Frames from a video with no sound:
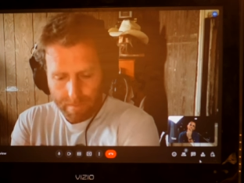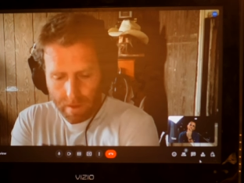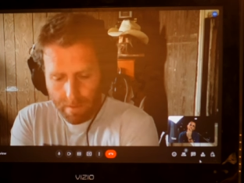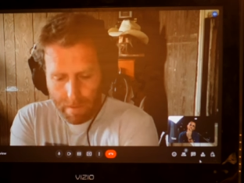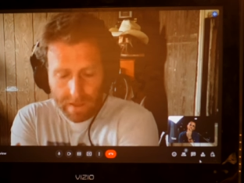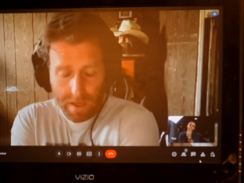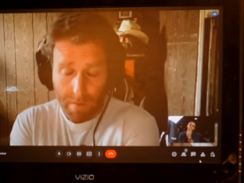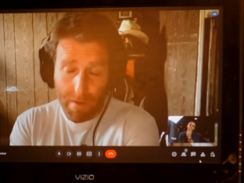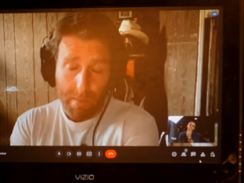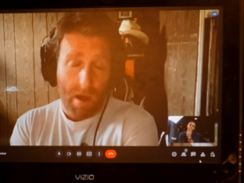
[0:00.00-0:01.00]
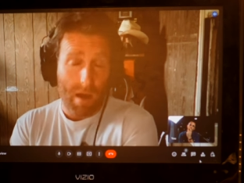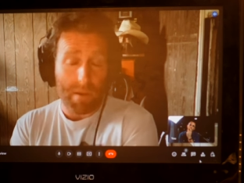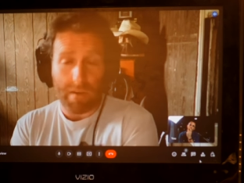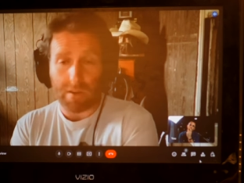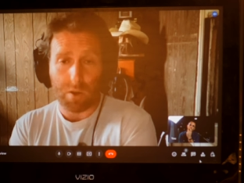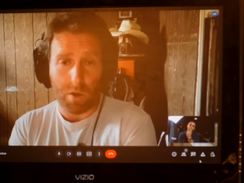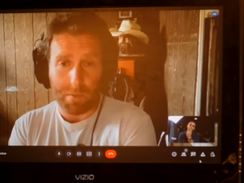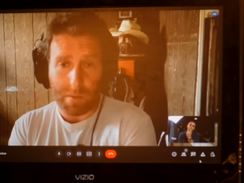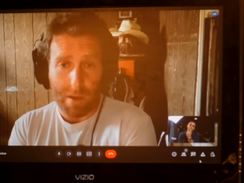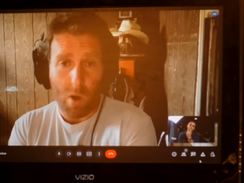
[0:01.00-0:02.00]
The best thing my mom ever told
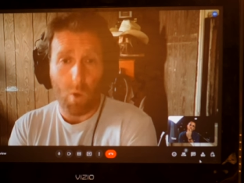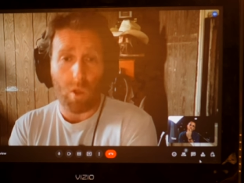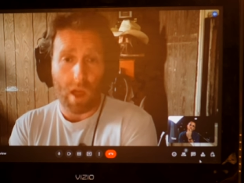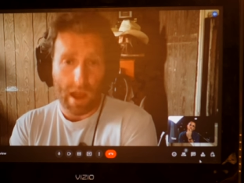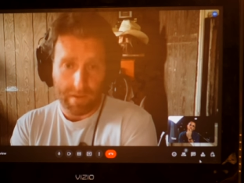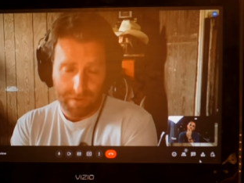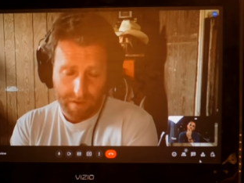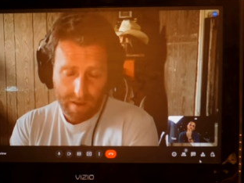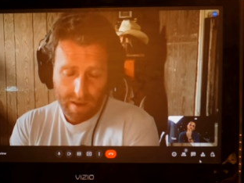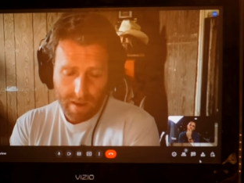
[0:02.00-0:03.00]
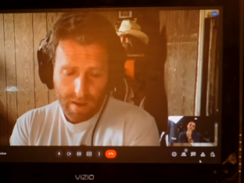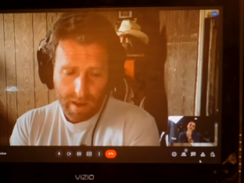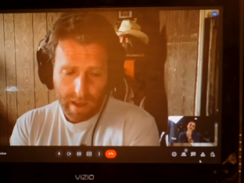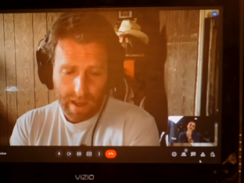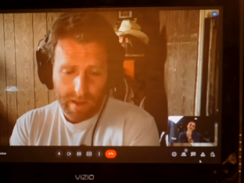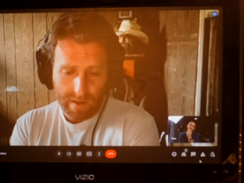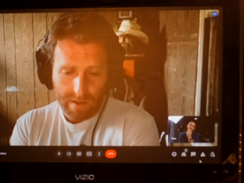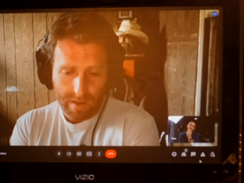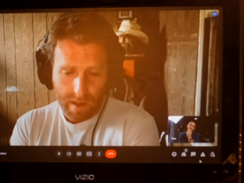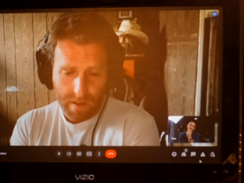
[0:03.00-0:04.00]
me my whole life
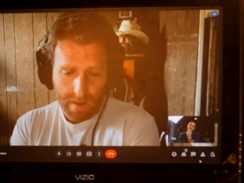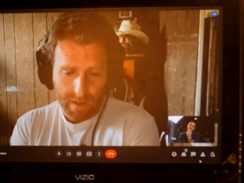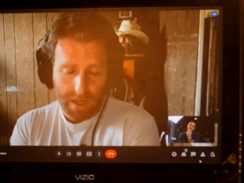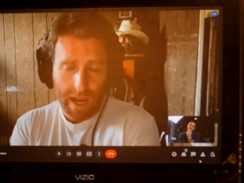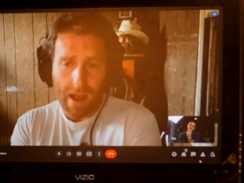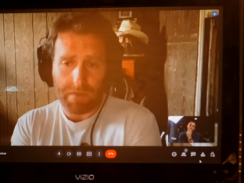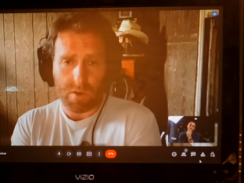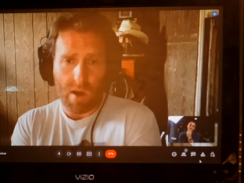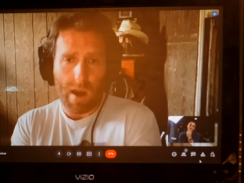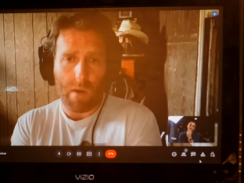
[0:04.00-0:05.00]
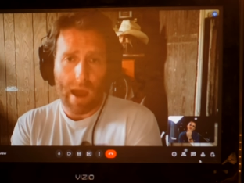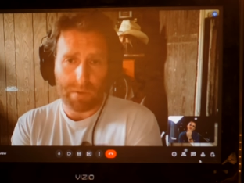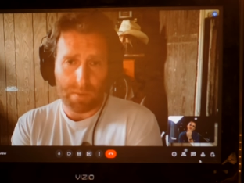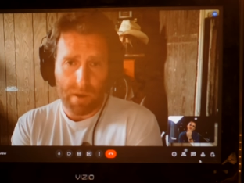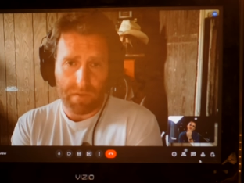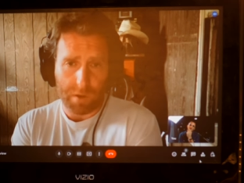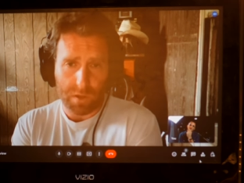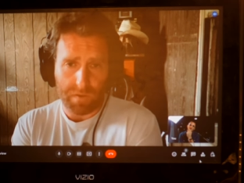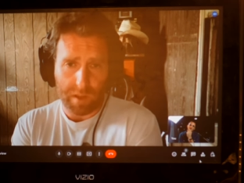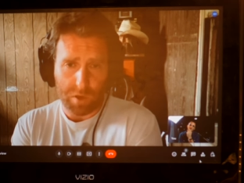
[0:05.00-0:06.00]
is that the day after I wrapped my
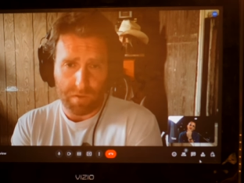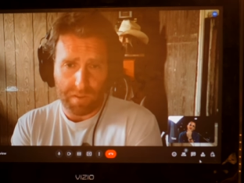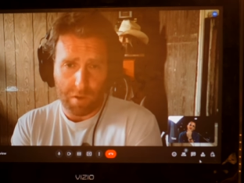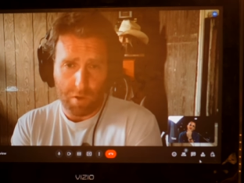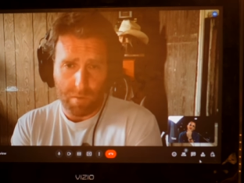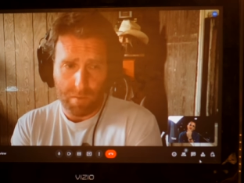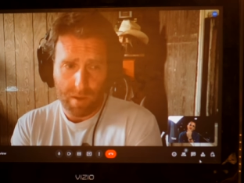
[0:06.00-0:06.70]
first feature film,